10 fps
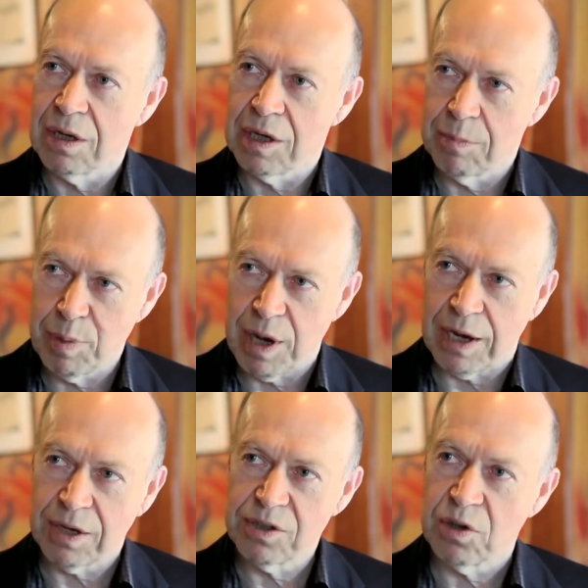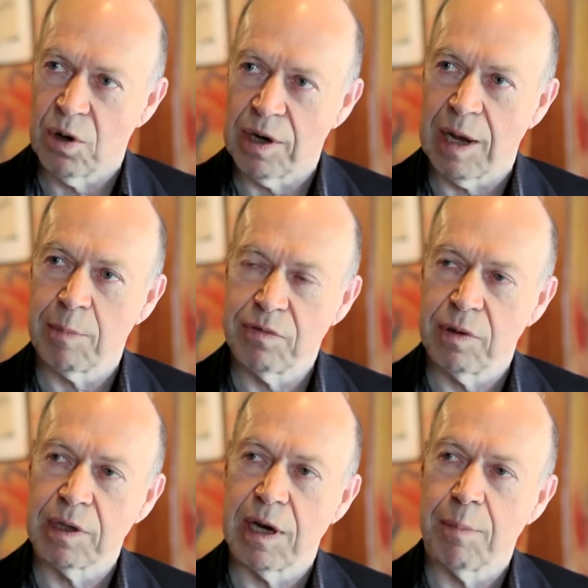impacts on
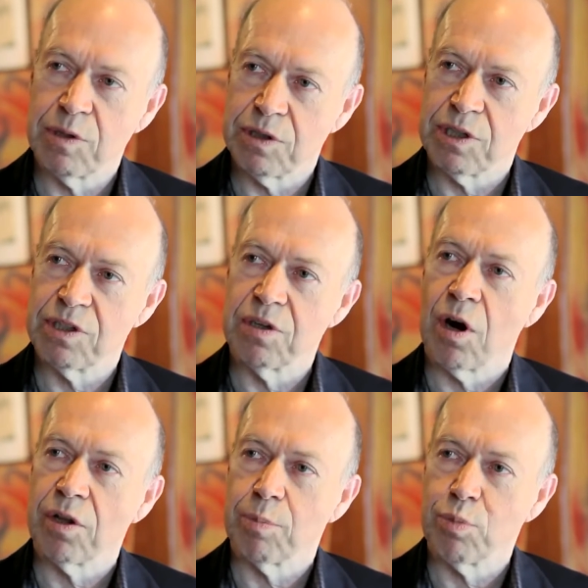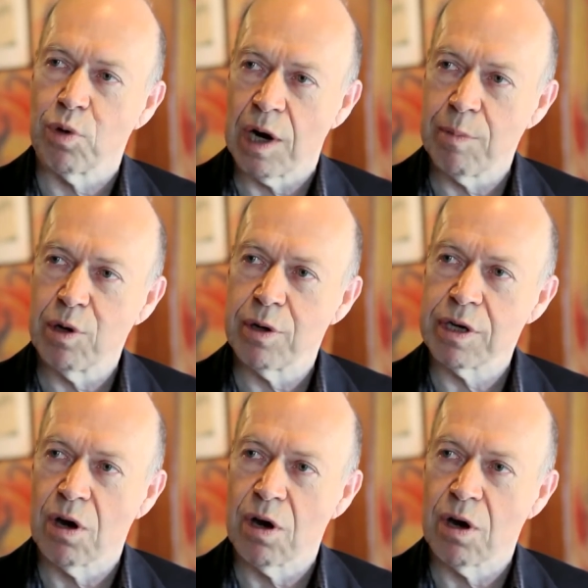atmospheric composition are the primary